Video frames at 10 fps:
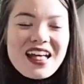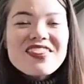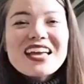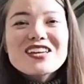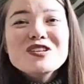
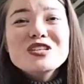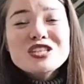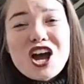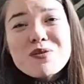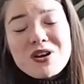Thank you
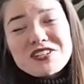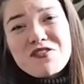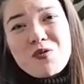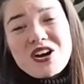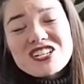so much
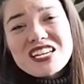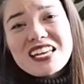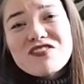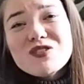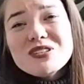for watching.
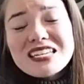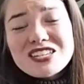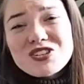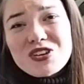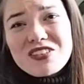If you did
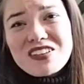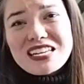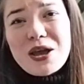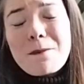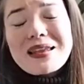enjoy the
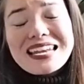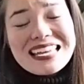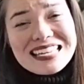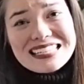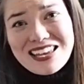video,
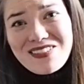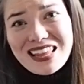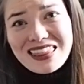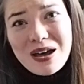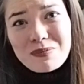please give it a
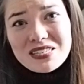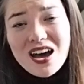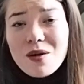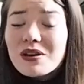thumbs up.